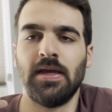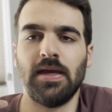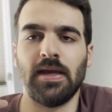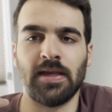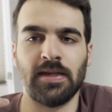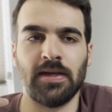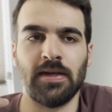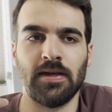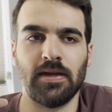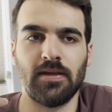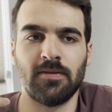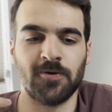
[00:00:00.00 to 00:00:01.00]
in
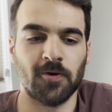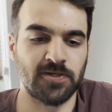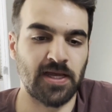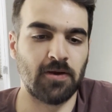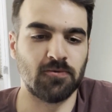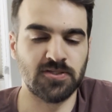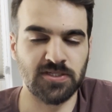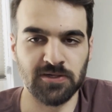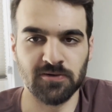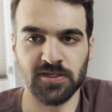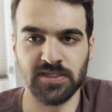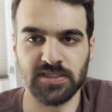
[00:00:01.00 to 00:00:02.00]
the Dark Towers
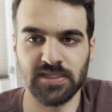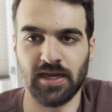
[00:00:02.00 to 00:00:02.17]
series.